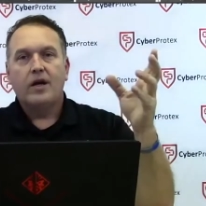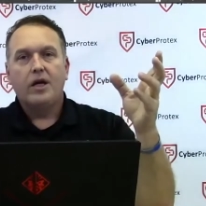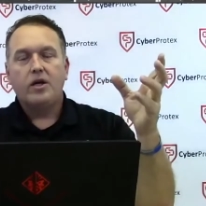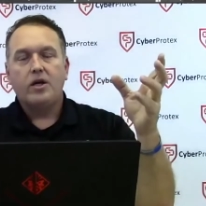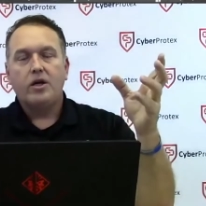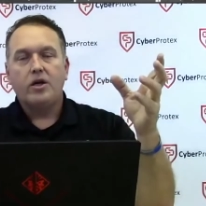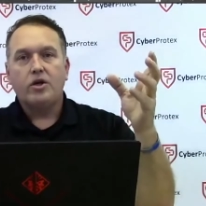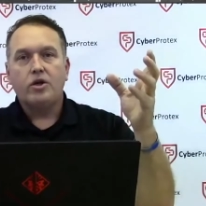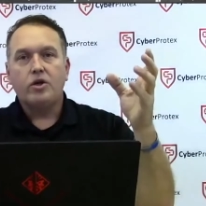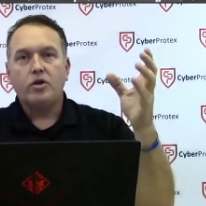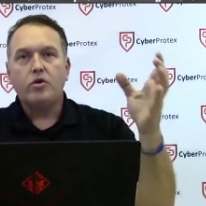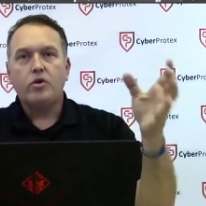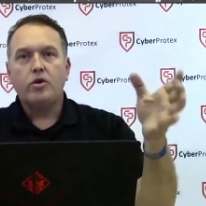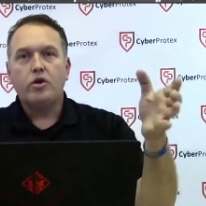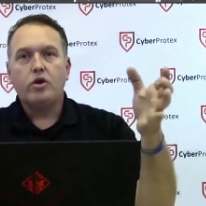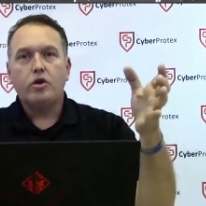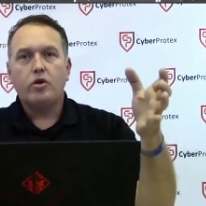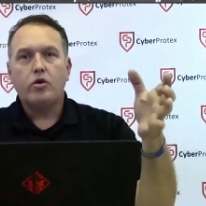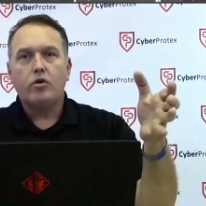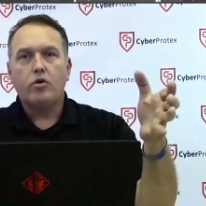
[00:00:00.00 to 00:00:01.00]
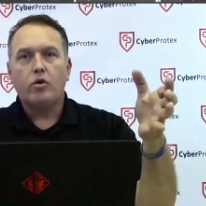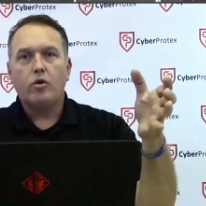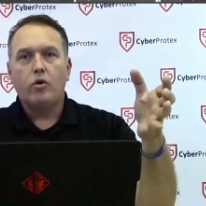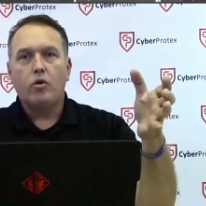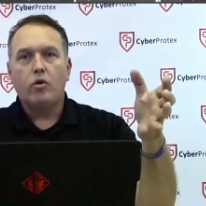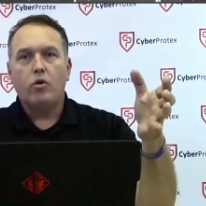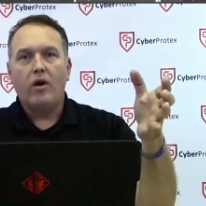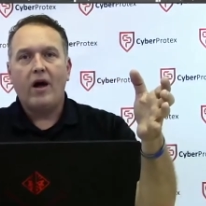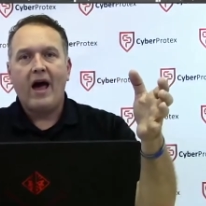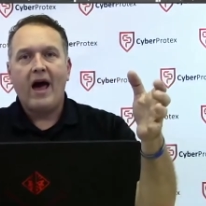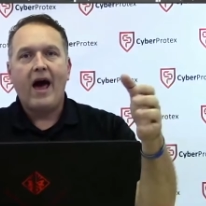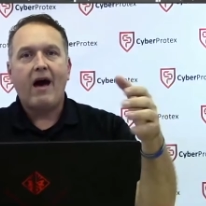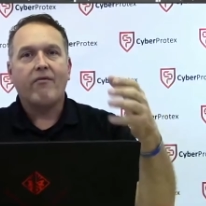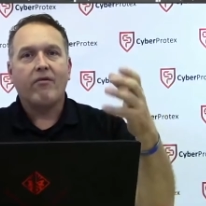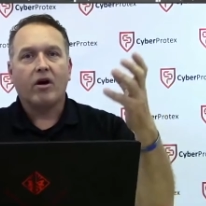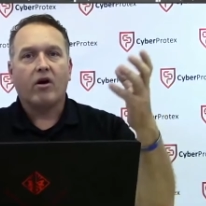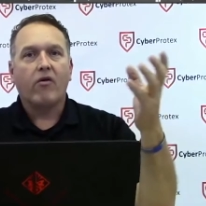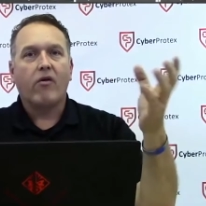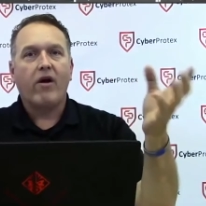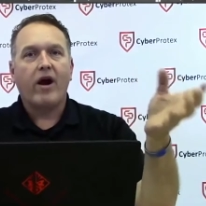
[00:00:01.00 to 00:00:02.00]
do you have a
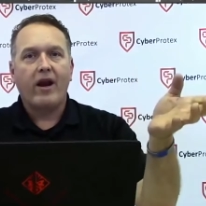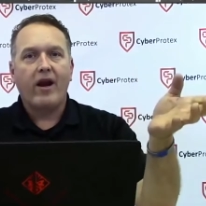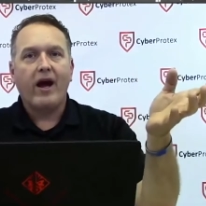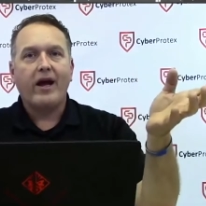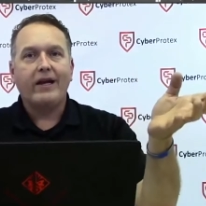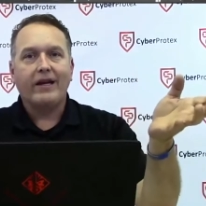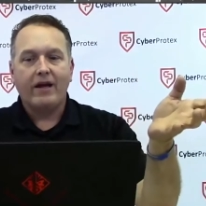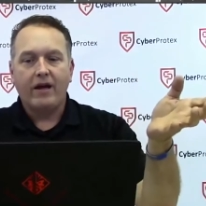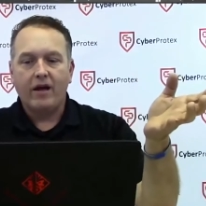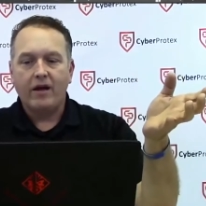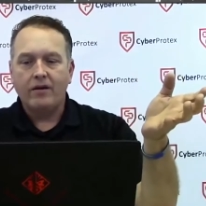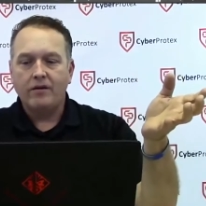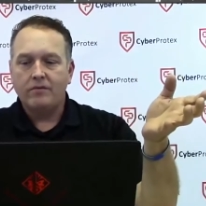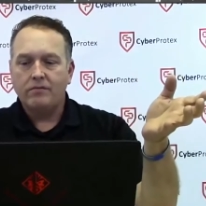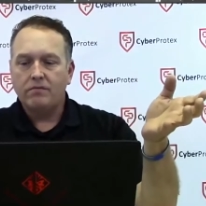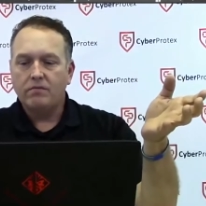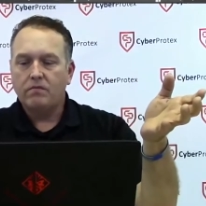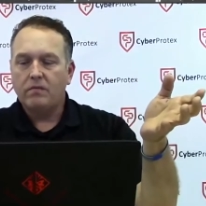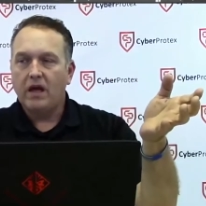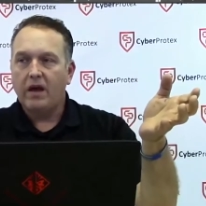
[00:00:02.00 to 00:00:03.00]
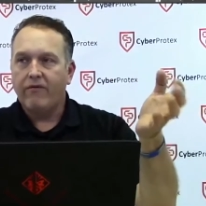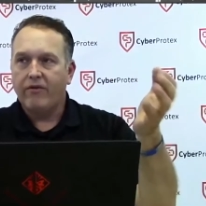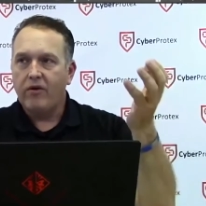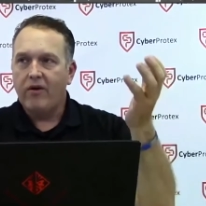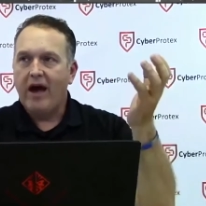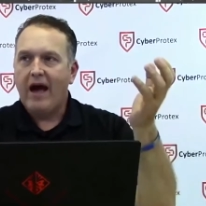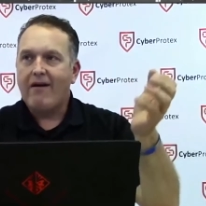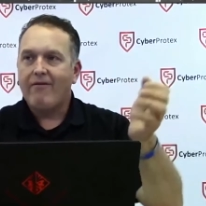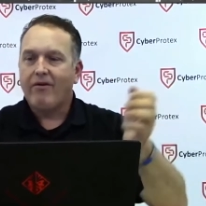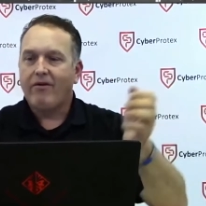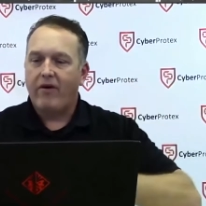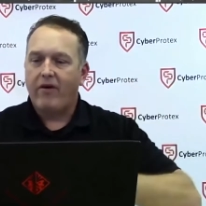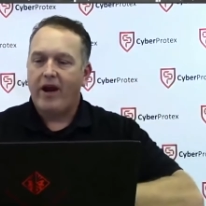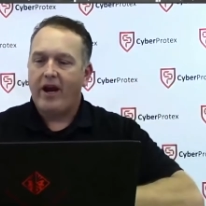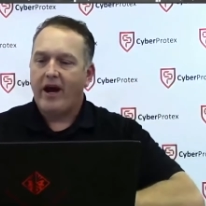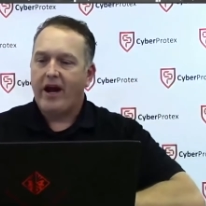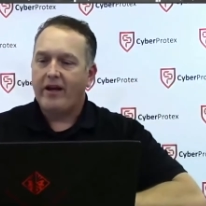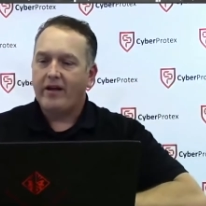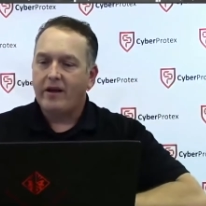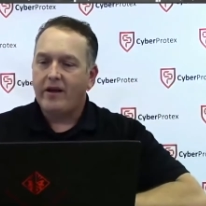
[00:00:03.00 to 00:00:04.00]
great idea? If you have a great
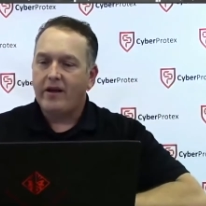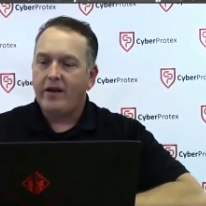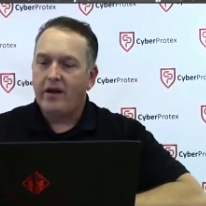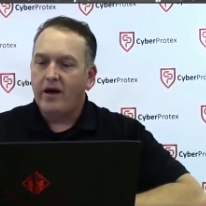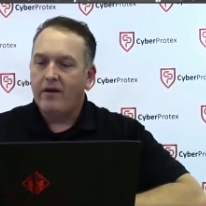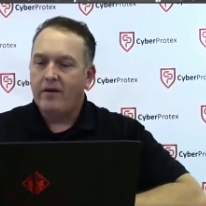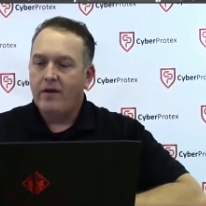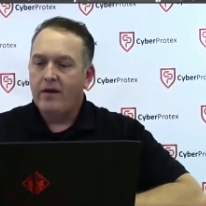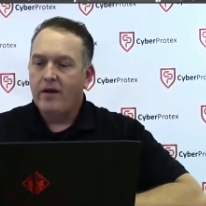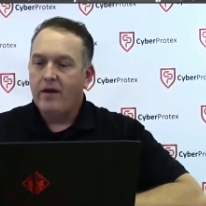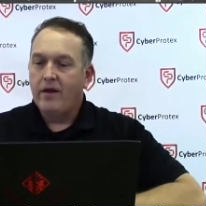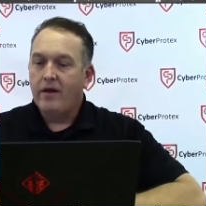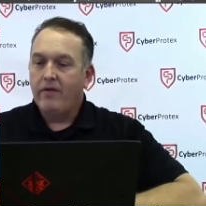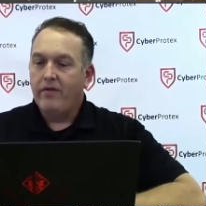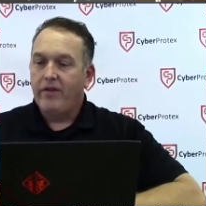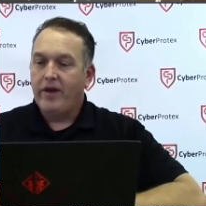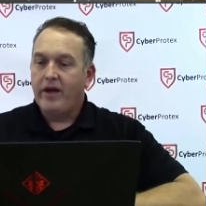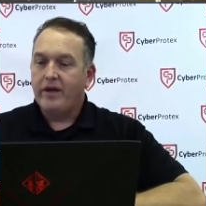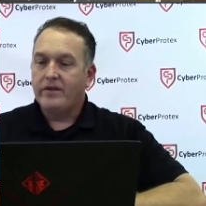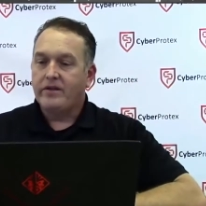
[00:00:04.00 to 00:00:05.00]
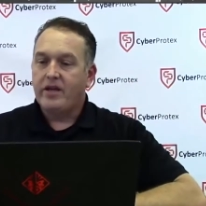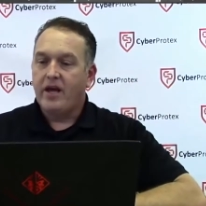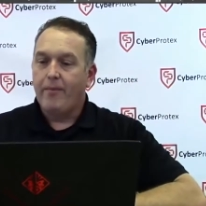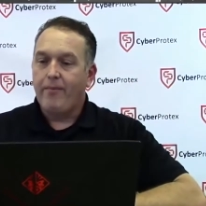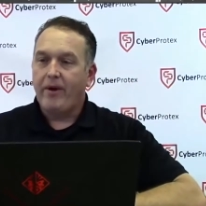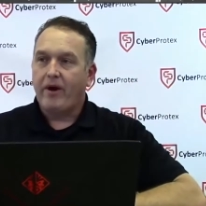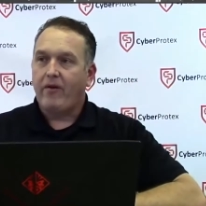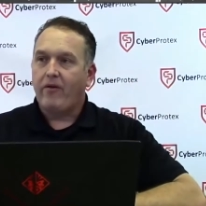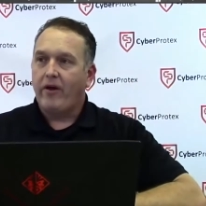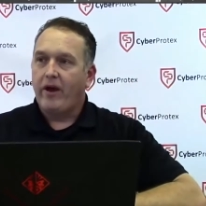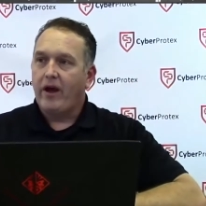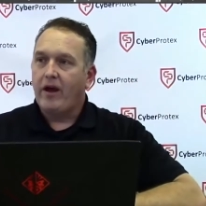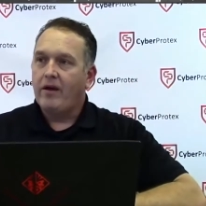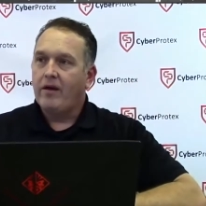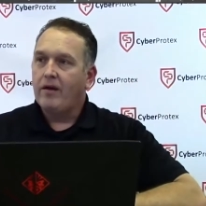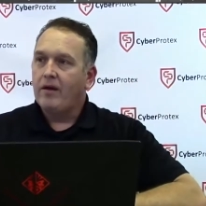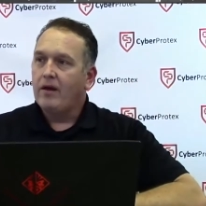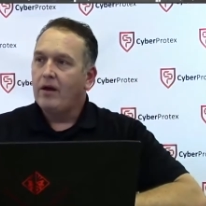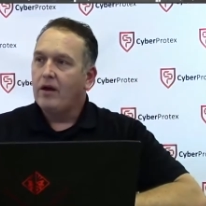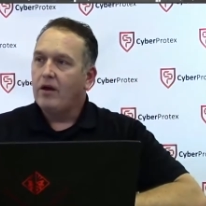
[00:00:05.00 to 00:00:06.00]
idea, then typically
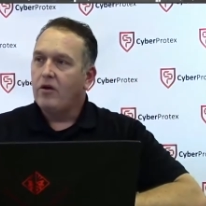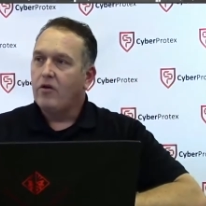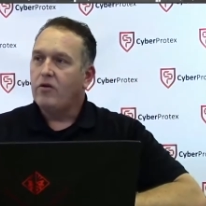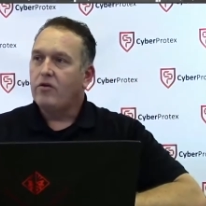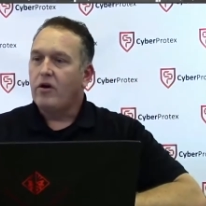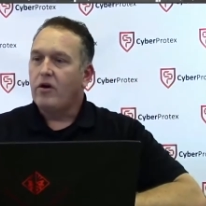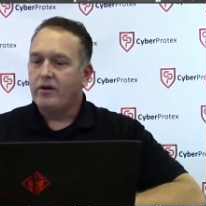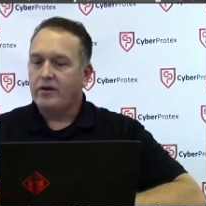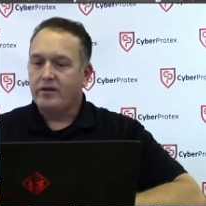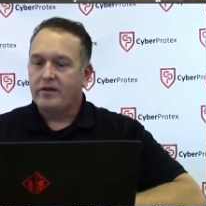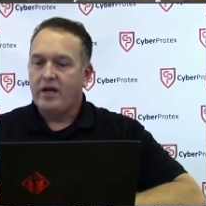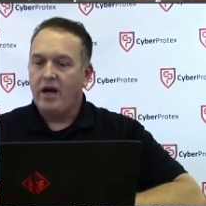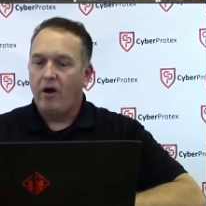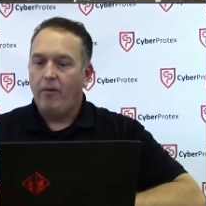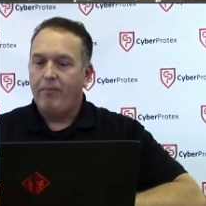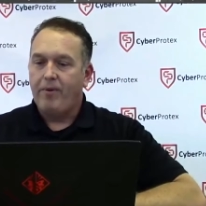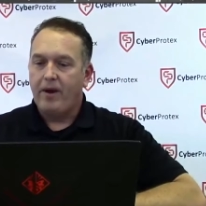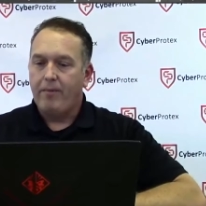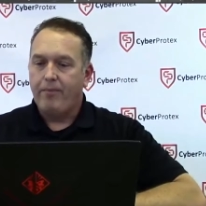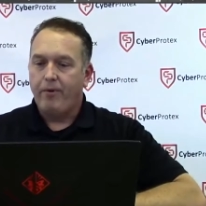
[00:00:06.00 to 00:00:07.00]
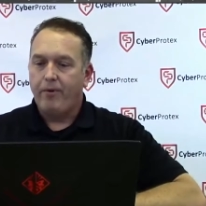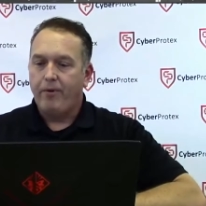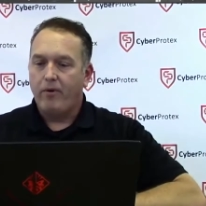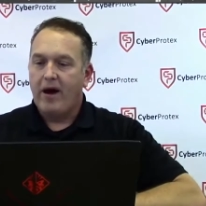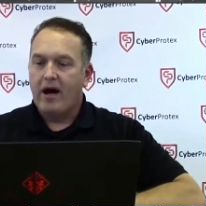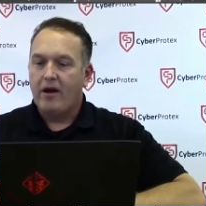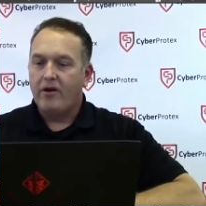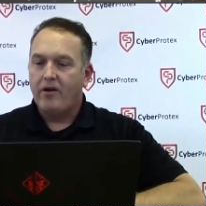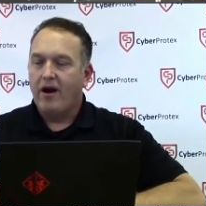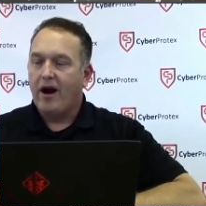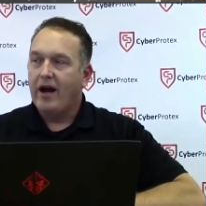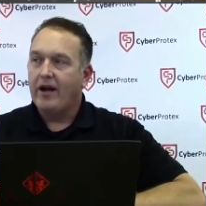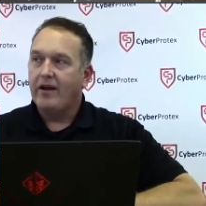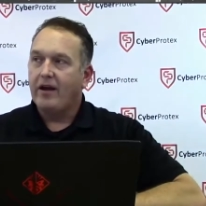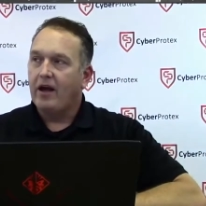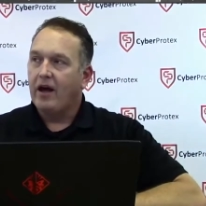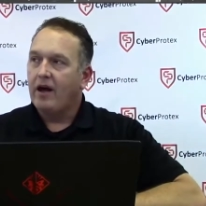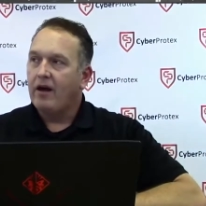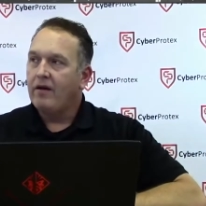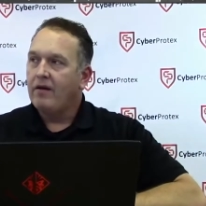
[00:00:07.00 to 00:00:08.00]
you start to tell people about your
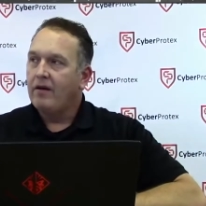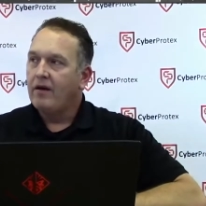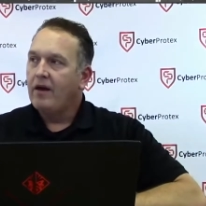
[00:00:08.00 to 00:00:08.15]
idea.